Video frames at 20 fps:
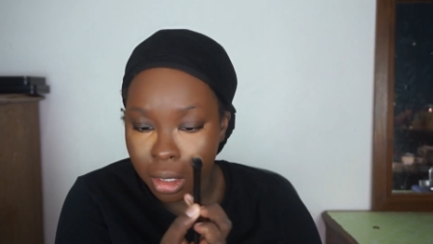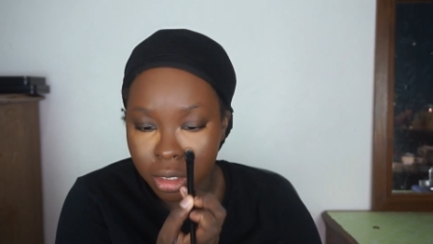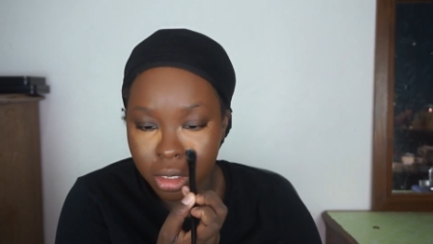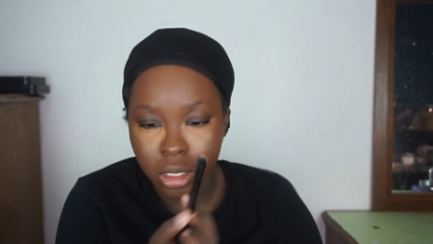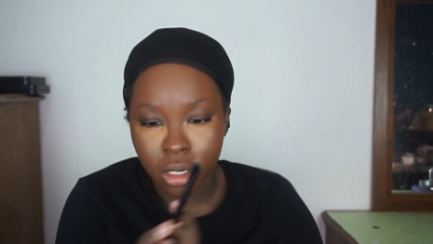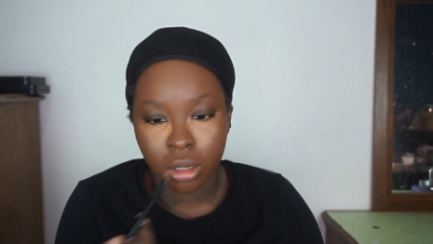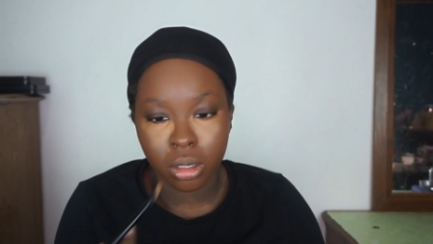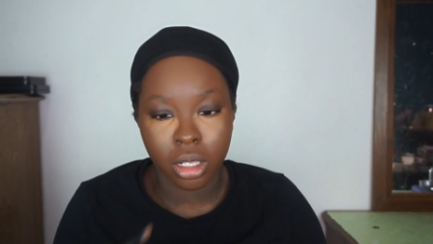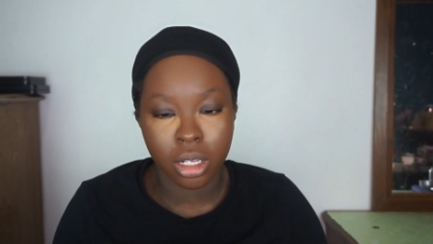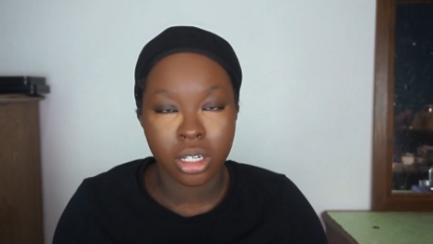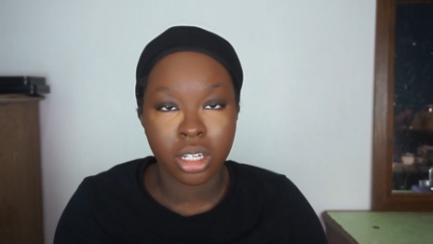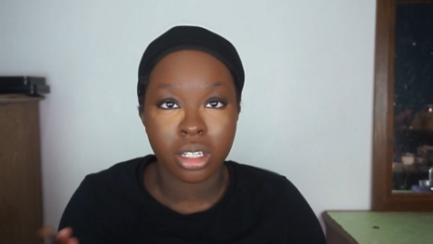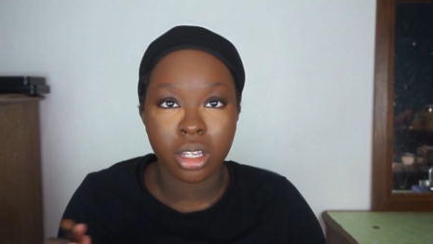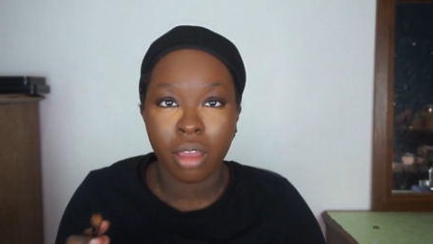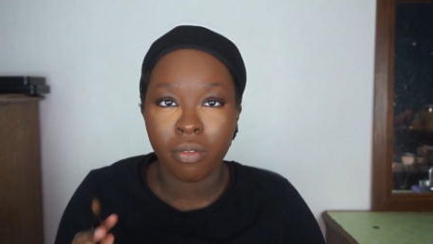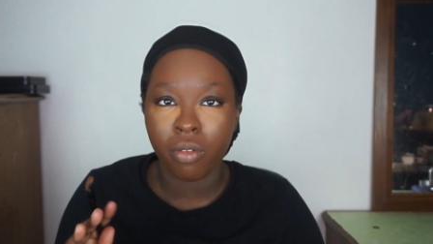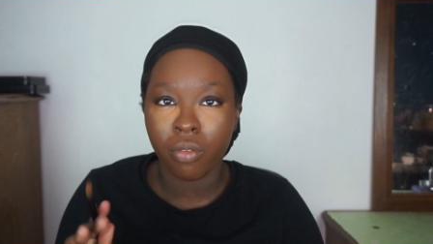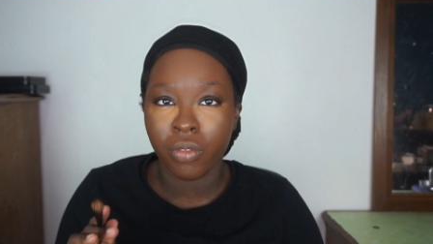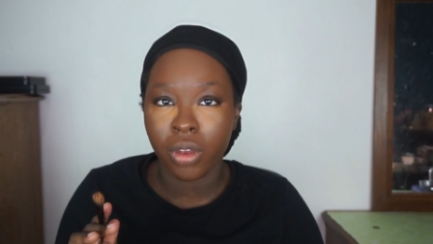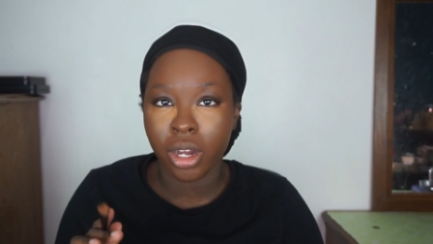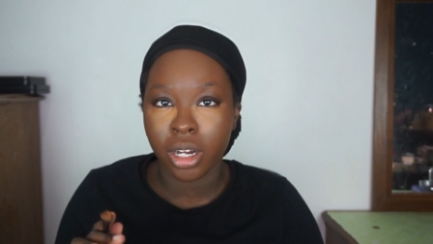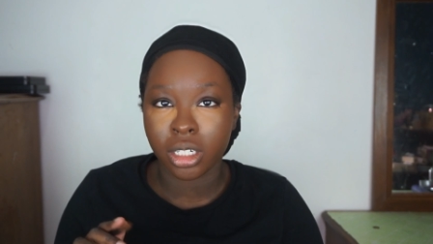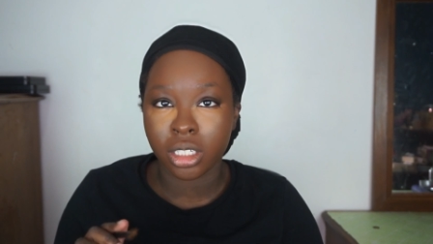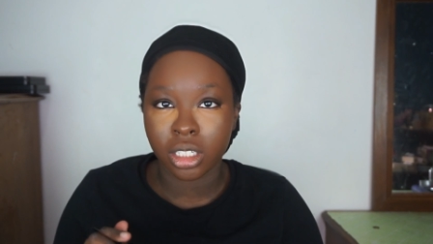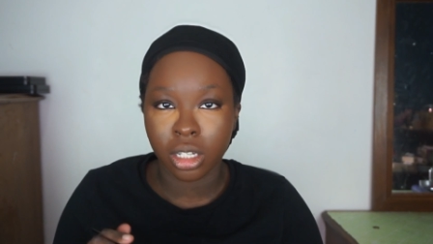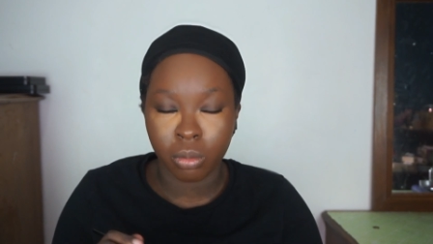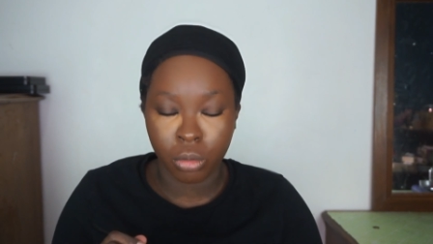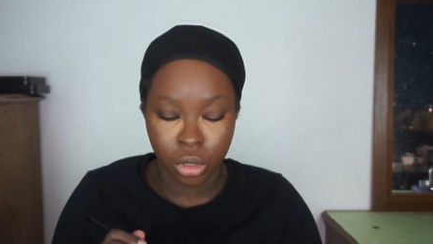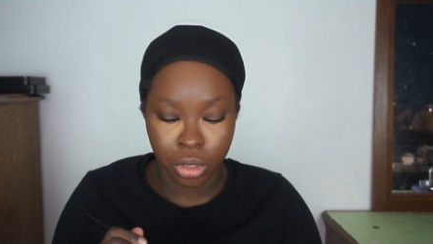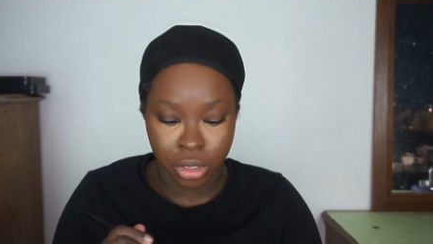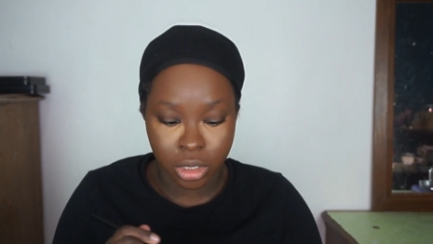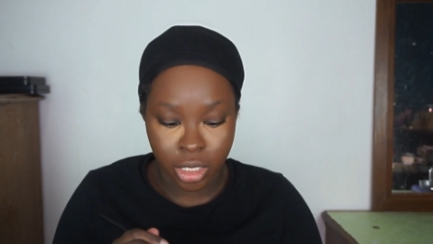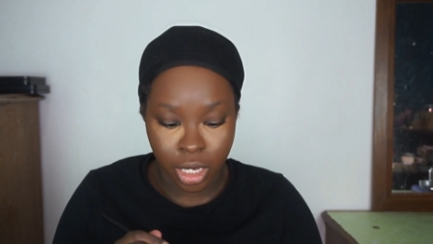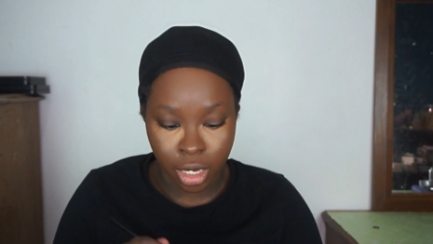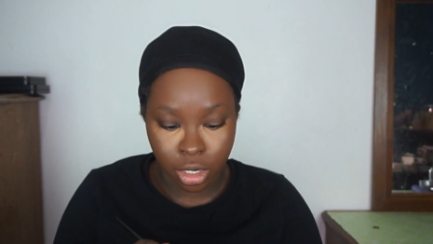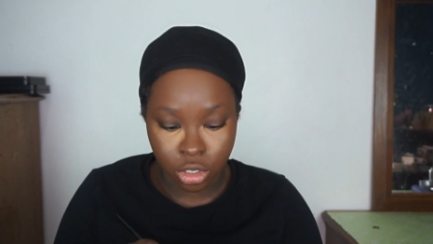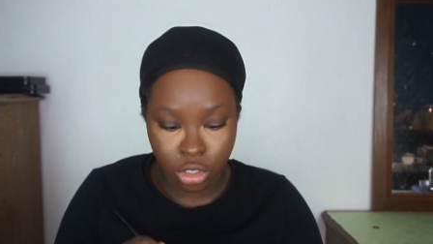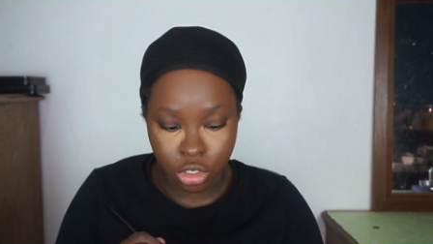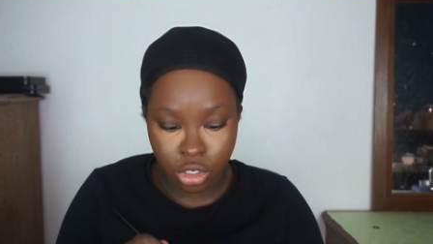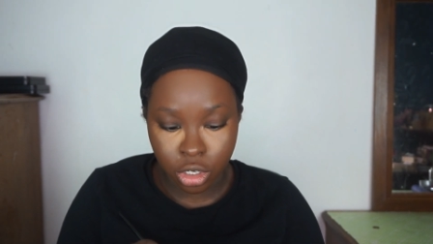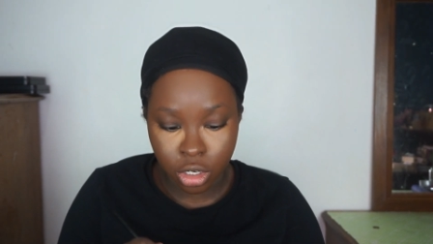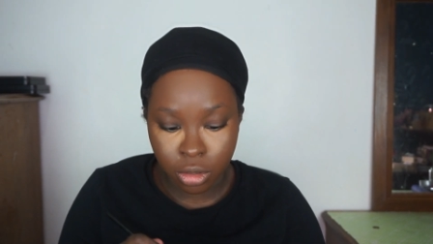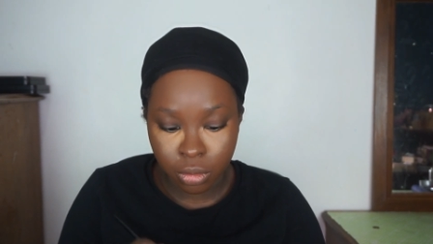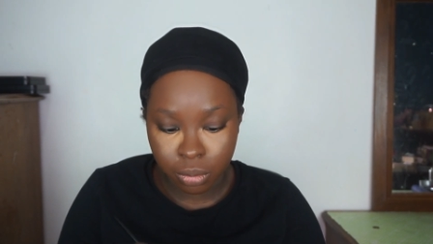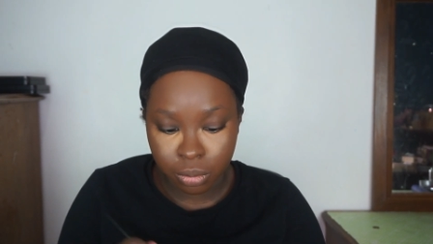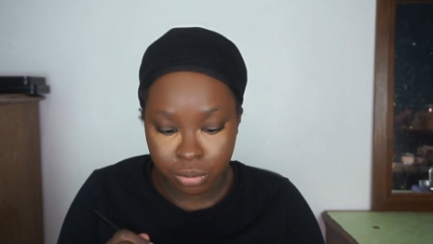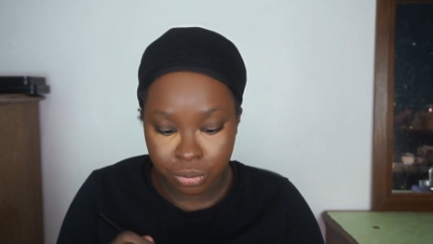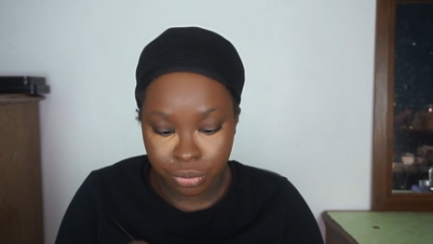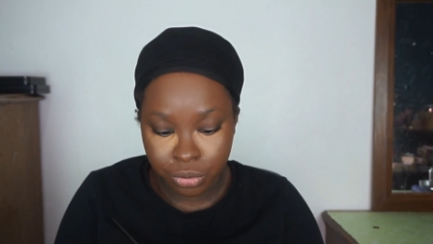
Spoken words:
So they just have a very similar texture.